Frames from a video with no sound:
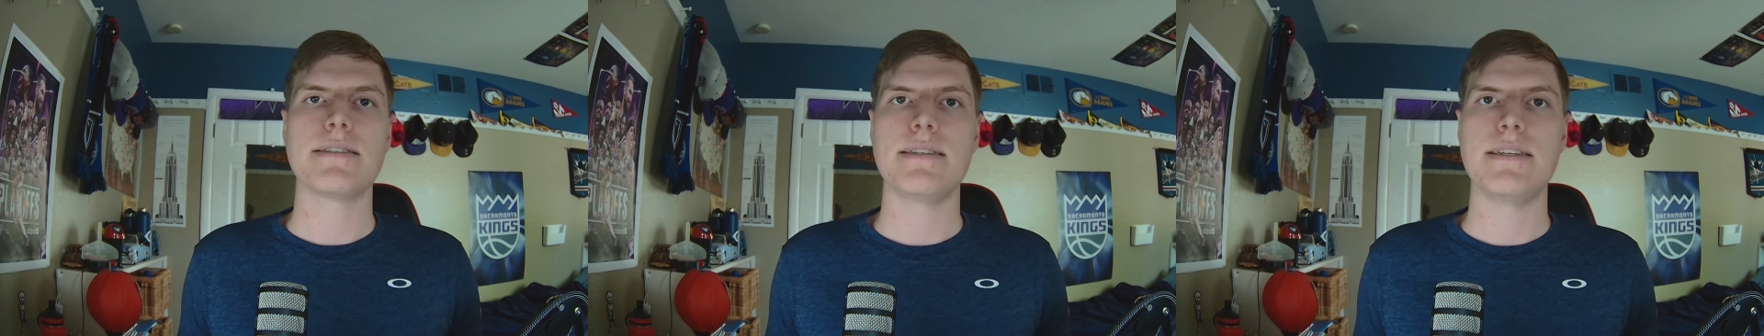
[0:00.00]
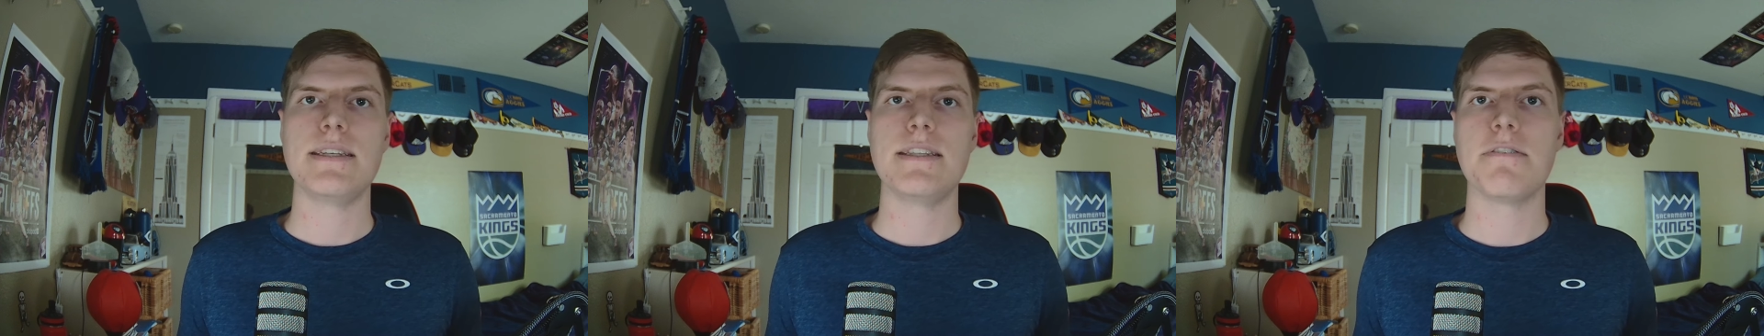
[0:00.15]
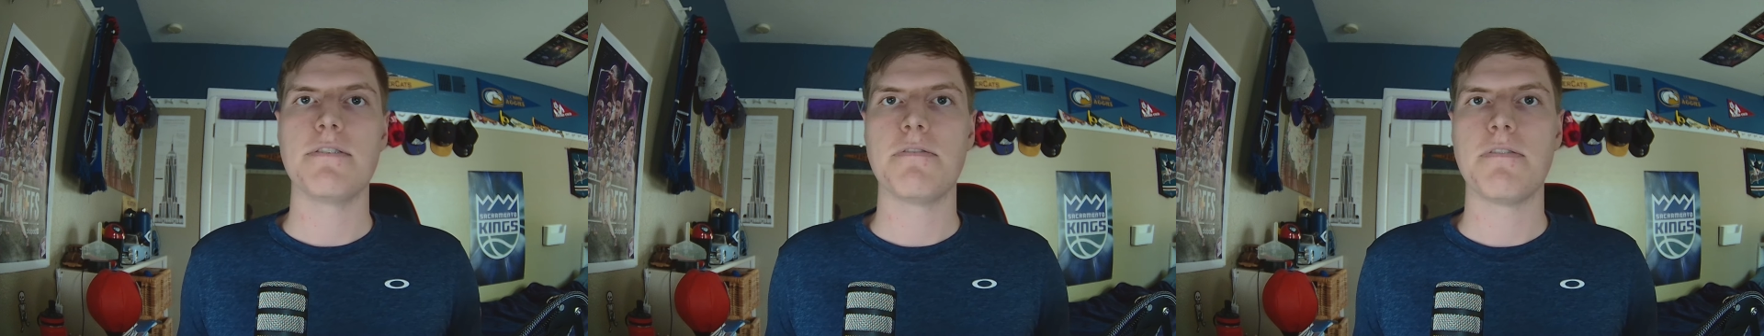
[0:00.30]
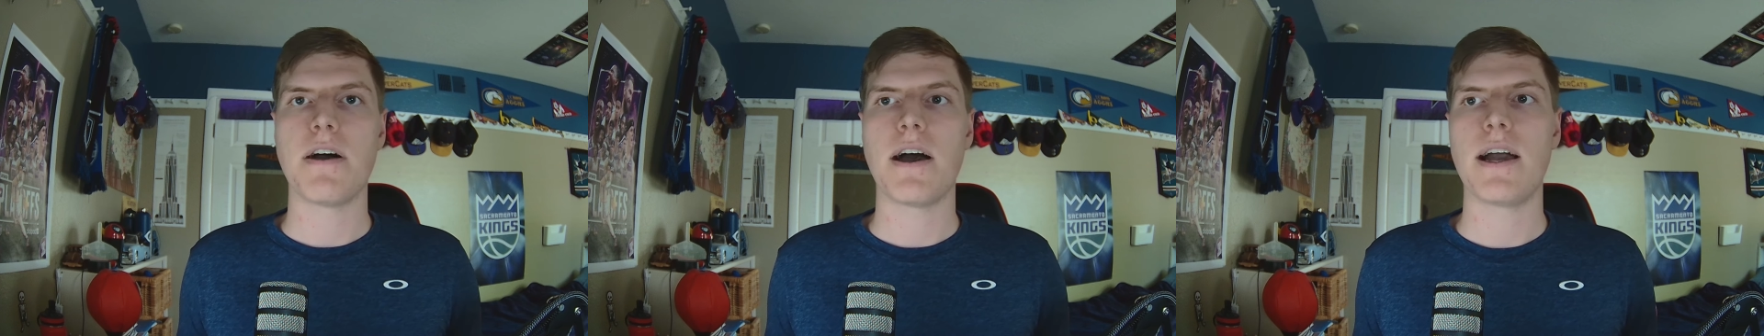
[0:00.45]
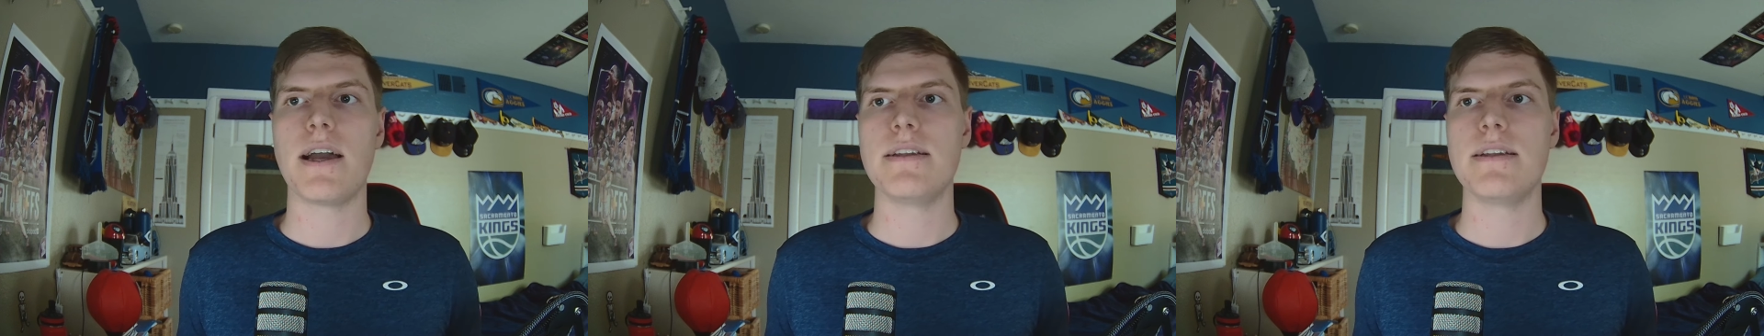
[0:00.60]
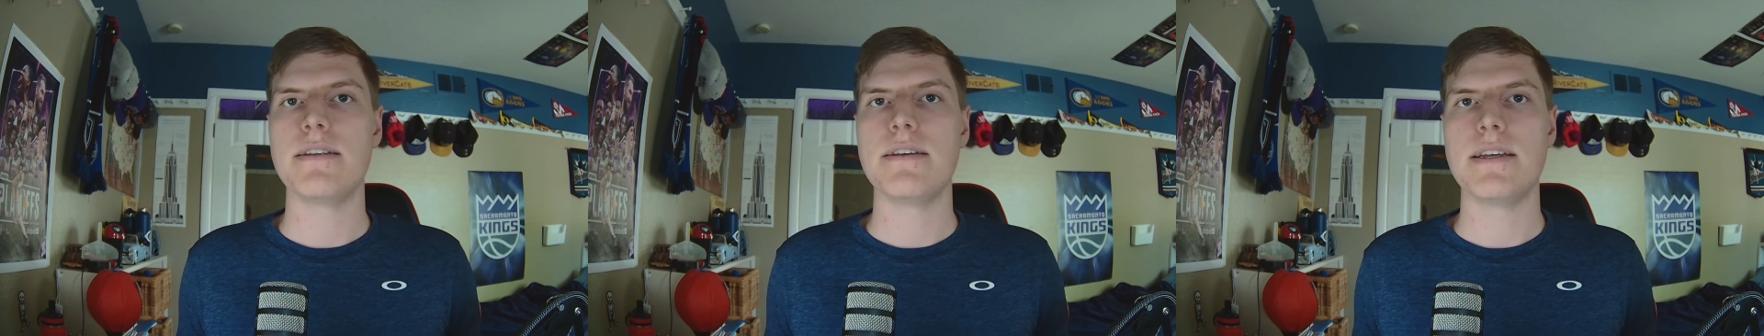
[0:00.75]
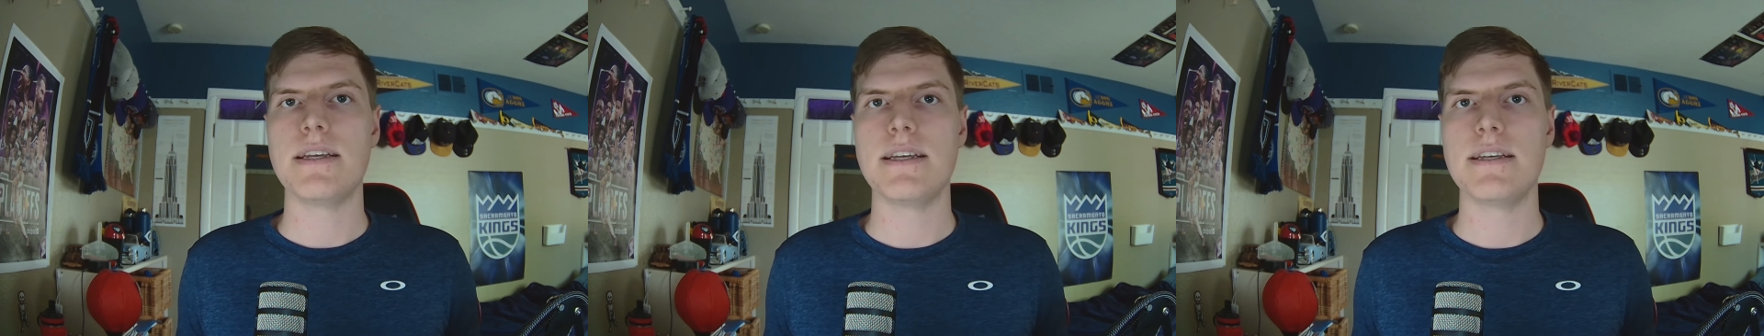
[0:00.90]
need to
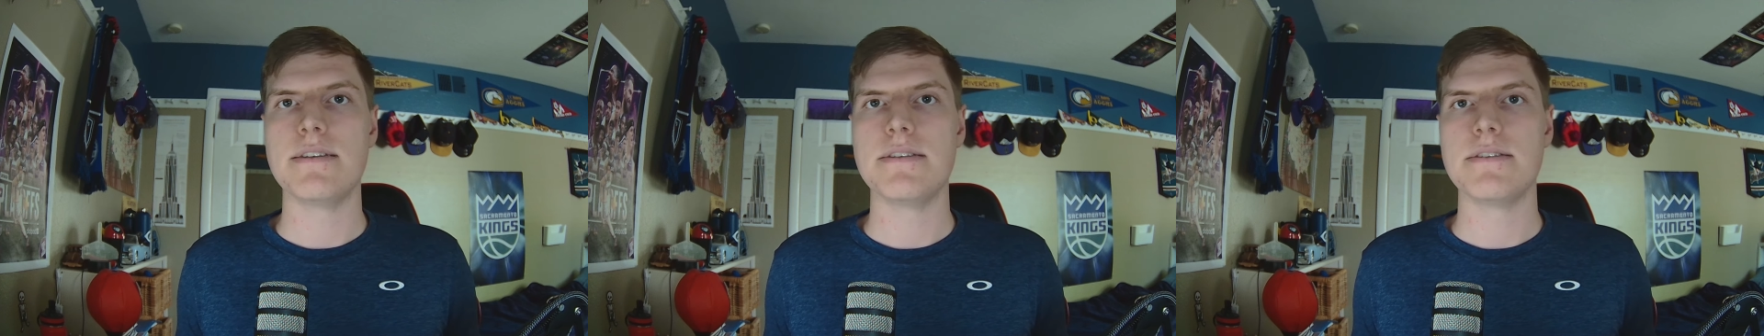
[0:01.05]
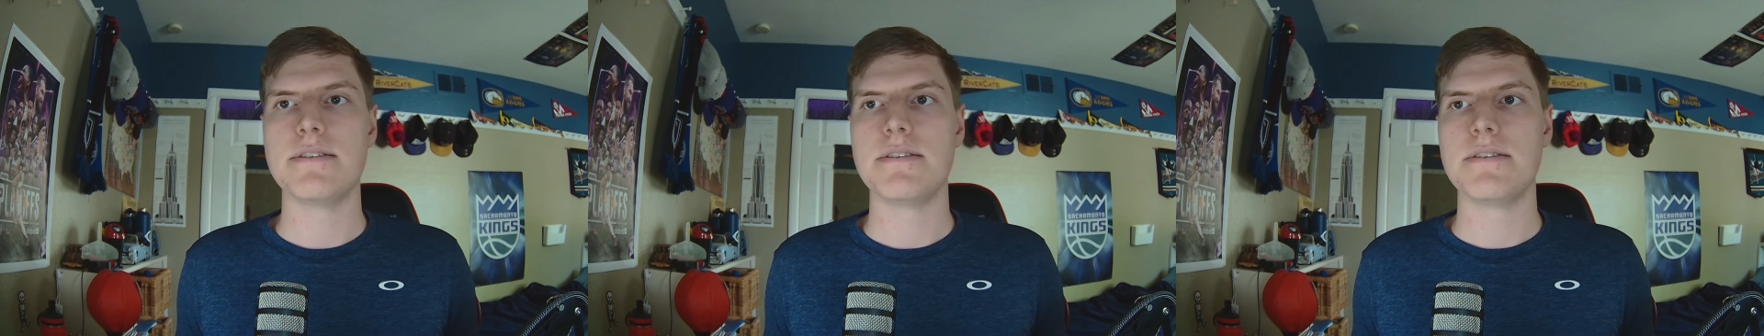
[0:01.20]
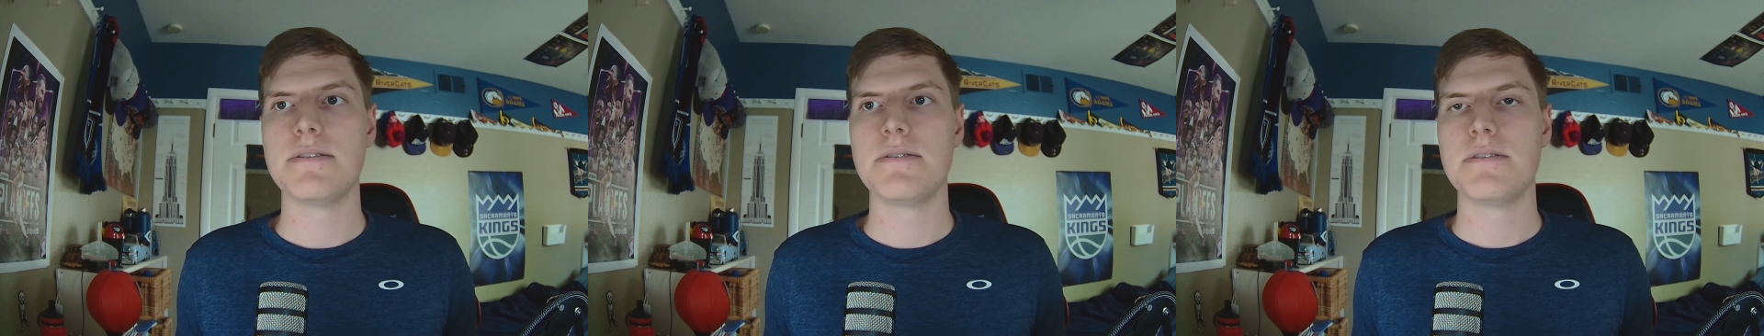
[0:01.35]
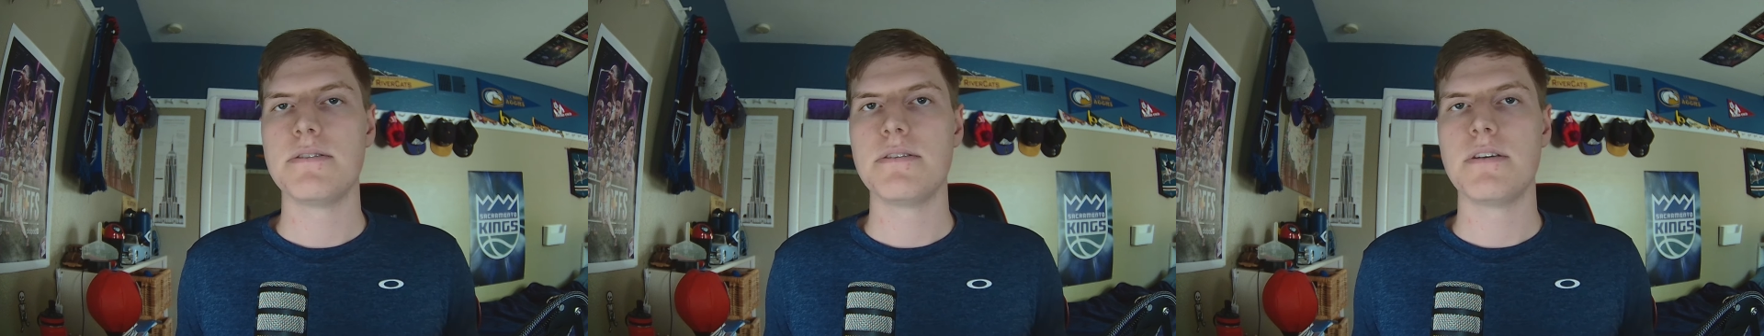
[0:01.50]
find is